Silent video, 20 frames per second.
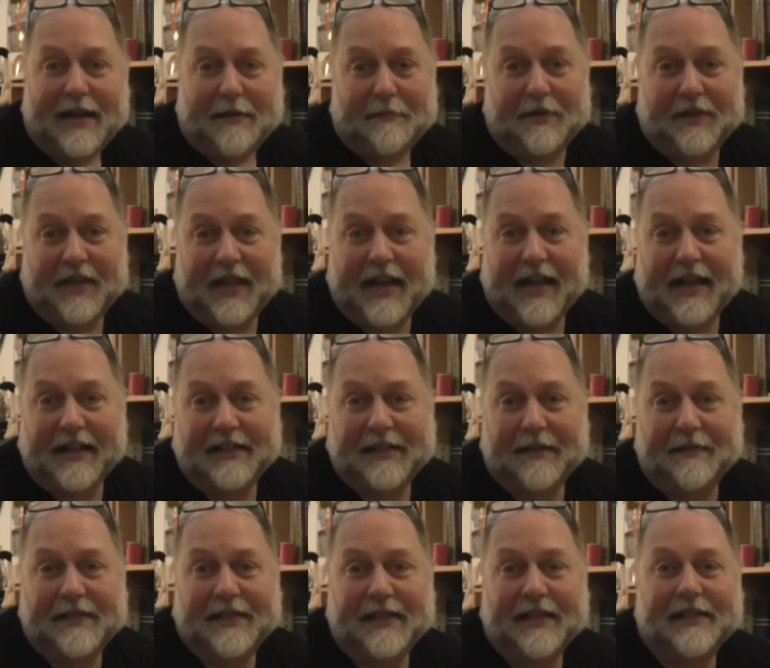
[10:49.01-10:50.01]
put their hands
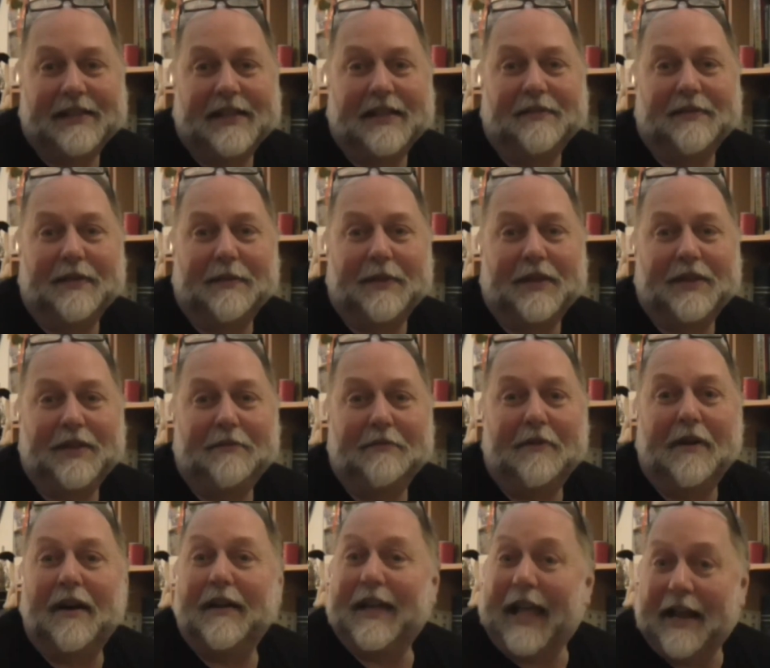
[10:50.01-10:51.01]
up and said, "Excuse me, but
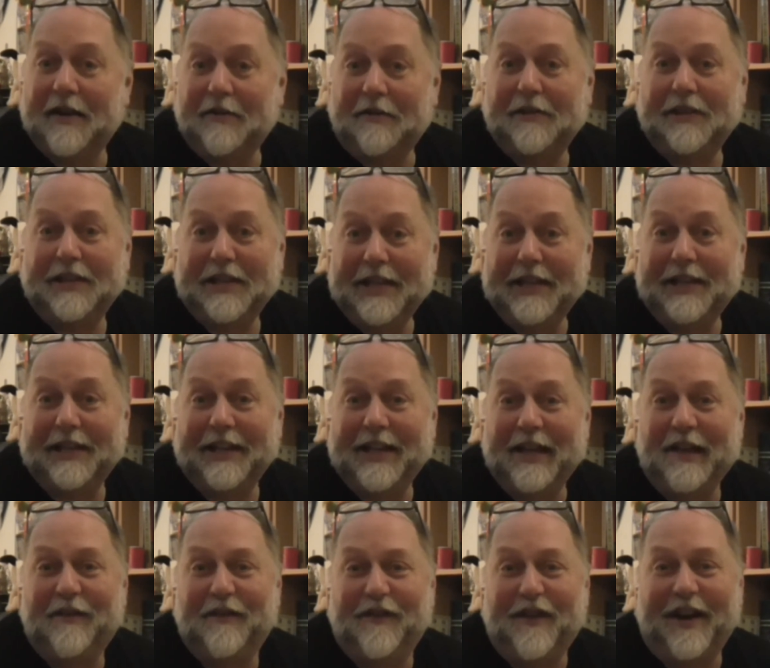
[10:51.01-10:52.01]
you cannot legally
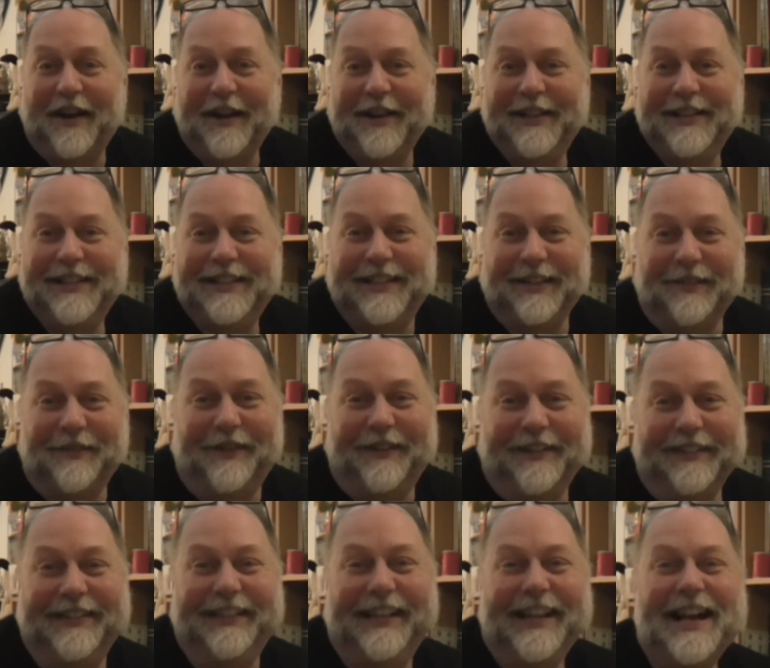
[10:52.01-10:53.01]
fine
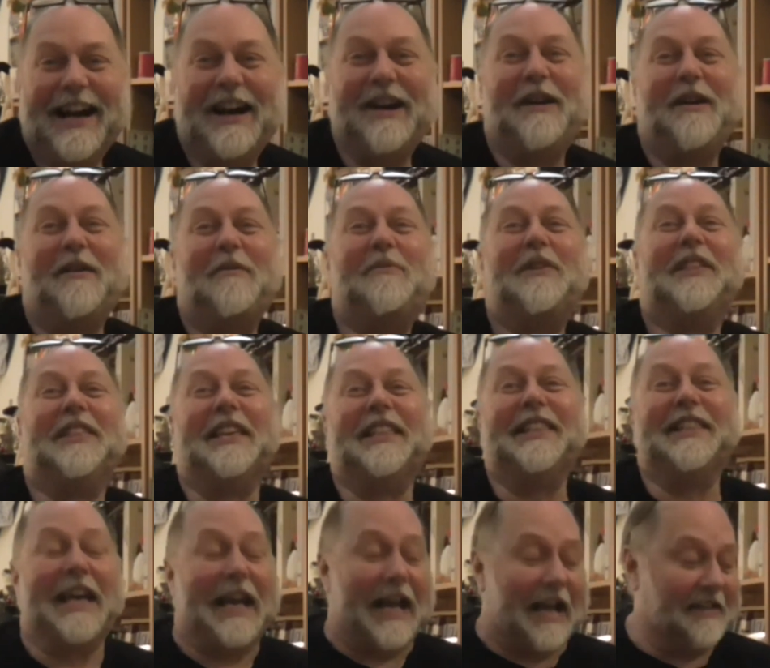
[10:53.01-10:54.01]
someone
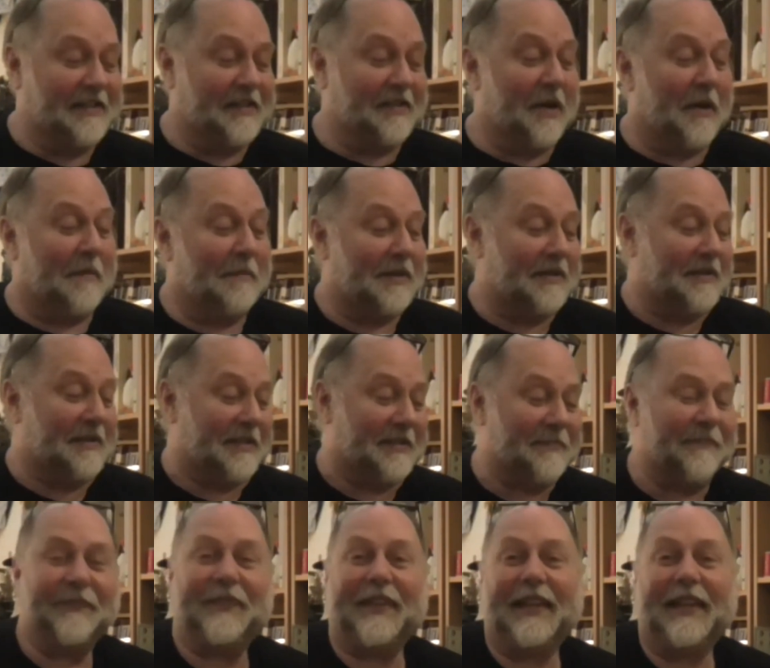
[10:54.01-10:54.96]
within the House of Commons."